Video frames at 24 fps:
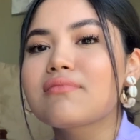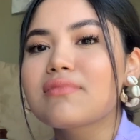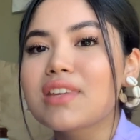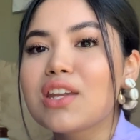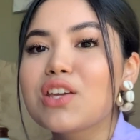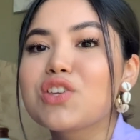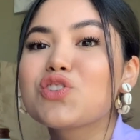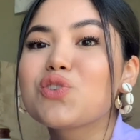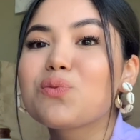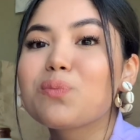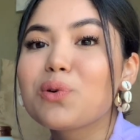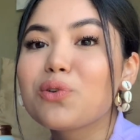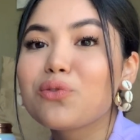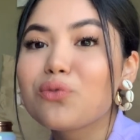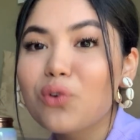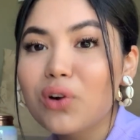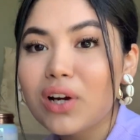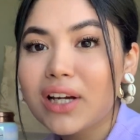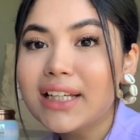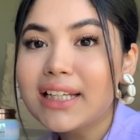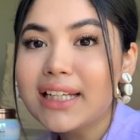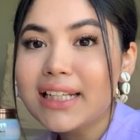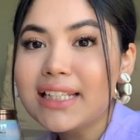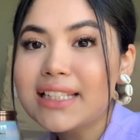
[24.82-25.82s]
So before
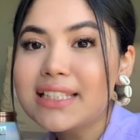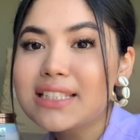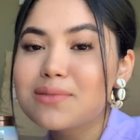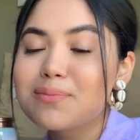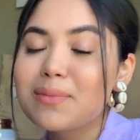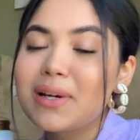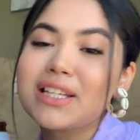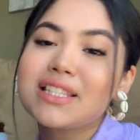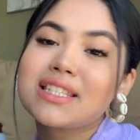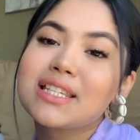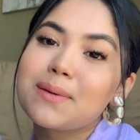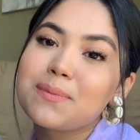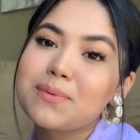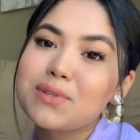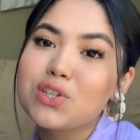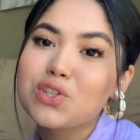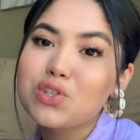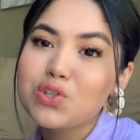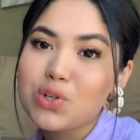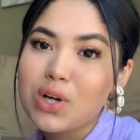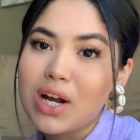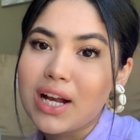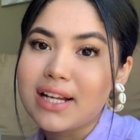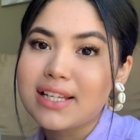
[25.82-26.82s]
I get into my tips and
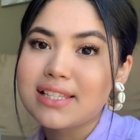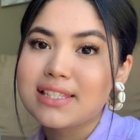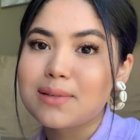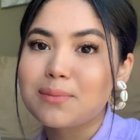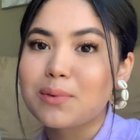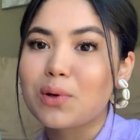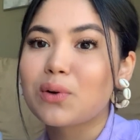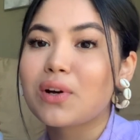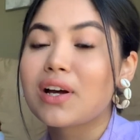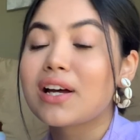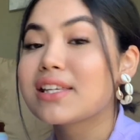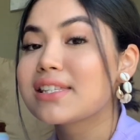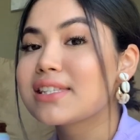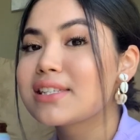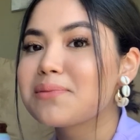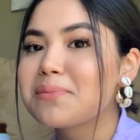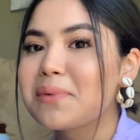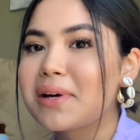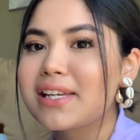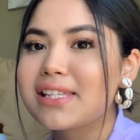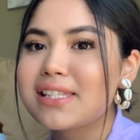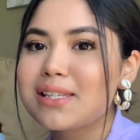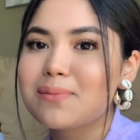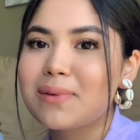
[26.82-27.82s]
tricks about
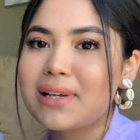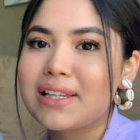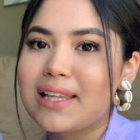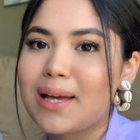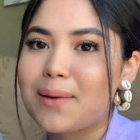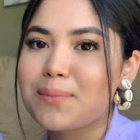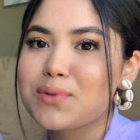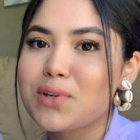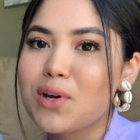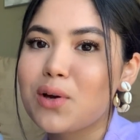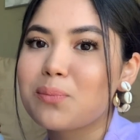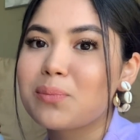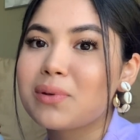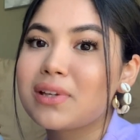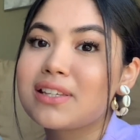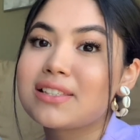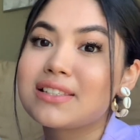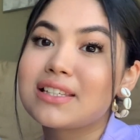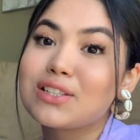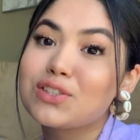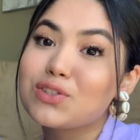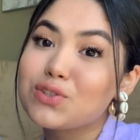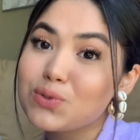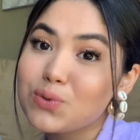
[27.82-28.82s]
customizing my laptop, because
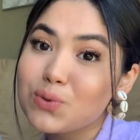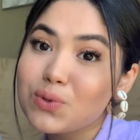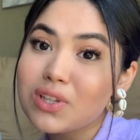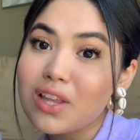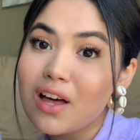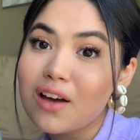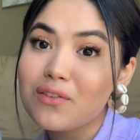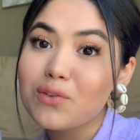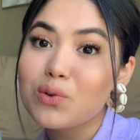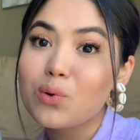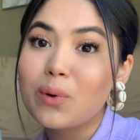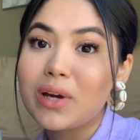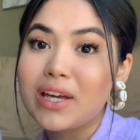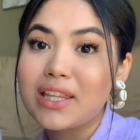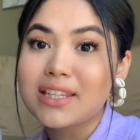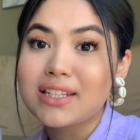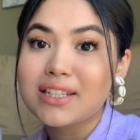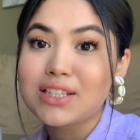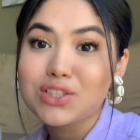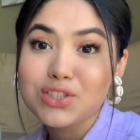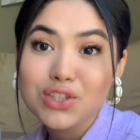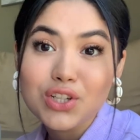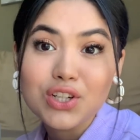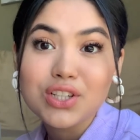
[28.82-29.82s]
I do love the way that
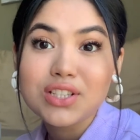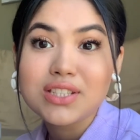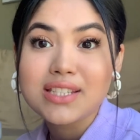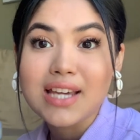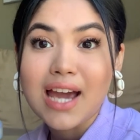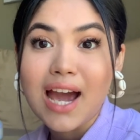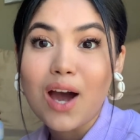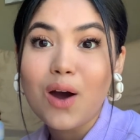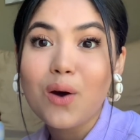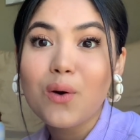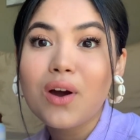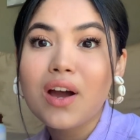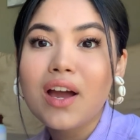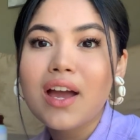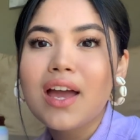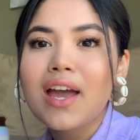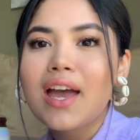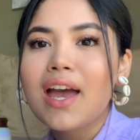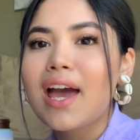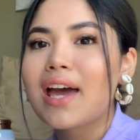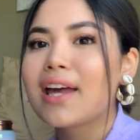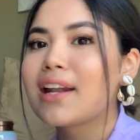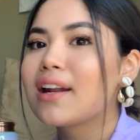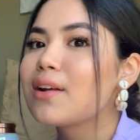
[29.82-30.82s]
it turns out
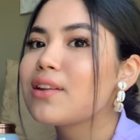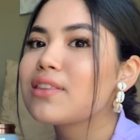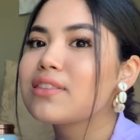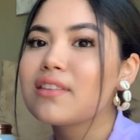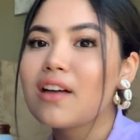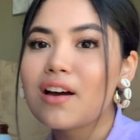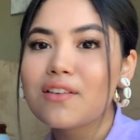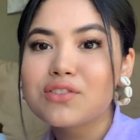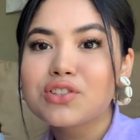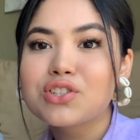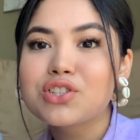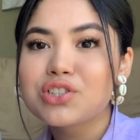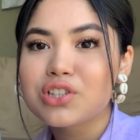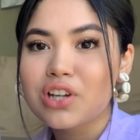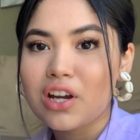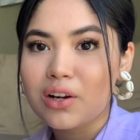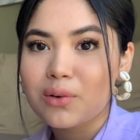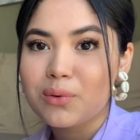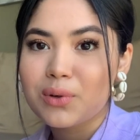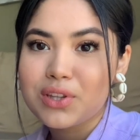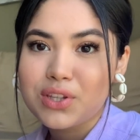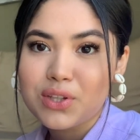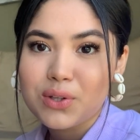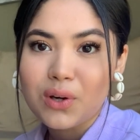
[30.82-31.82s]
and I'd love to share it
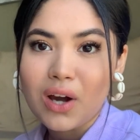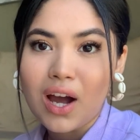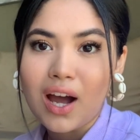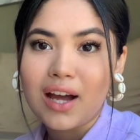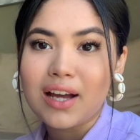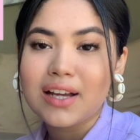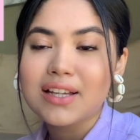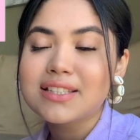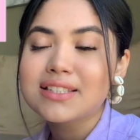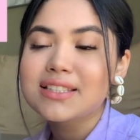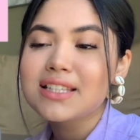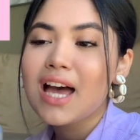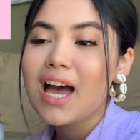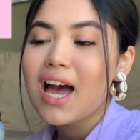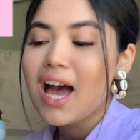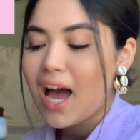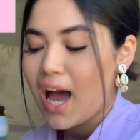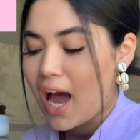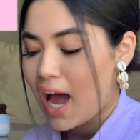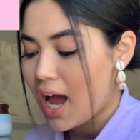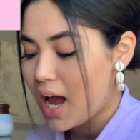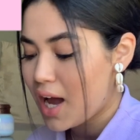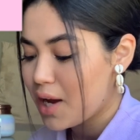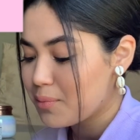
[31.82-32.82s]
with you guys,
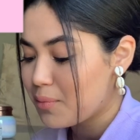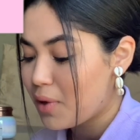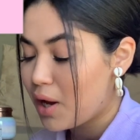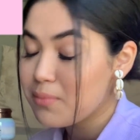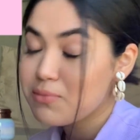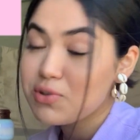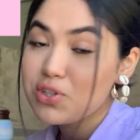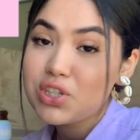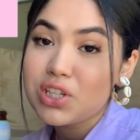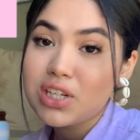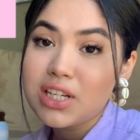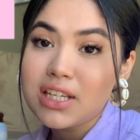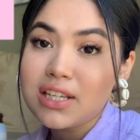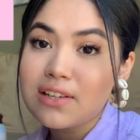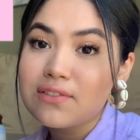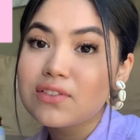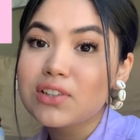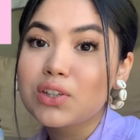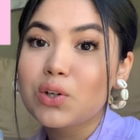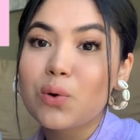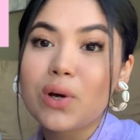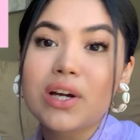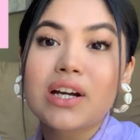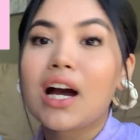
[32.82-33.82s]
I'm just gonna give a
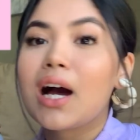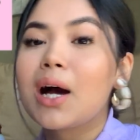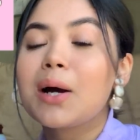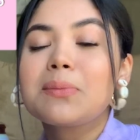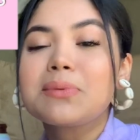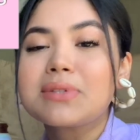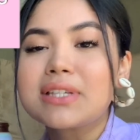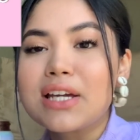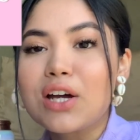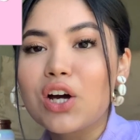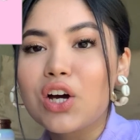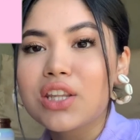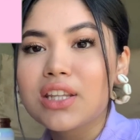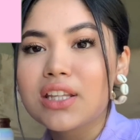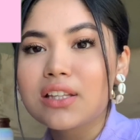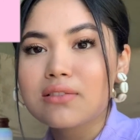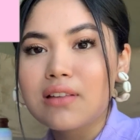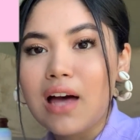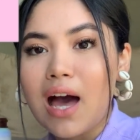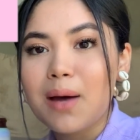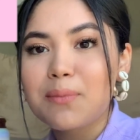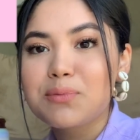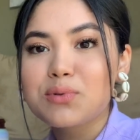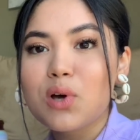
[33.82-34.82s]
quick update on the
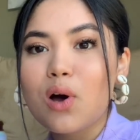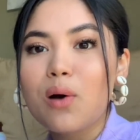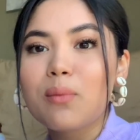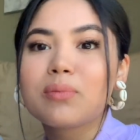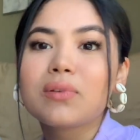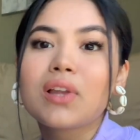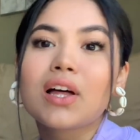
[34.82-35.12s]
laptop.